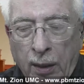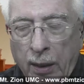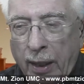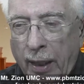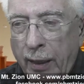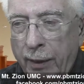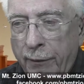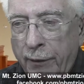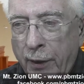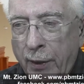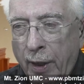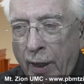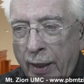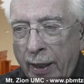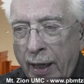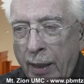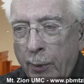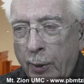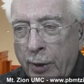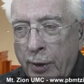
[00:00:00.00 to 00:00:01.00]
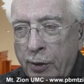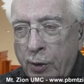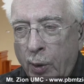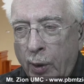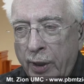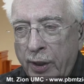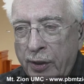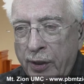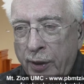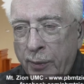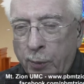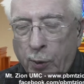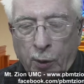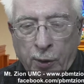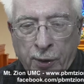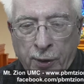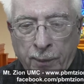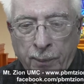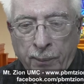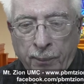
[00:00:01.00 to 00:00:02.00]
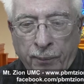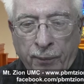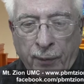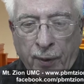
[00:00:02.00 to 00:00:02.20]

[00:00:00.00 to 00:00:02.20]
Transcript: And if you're not able to join us in person,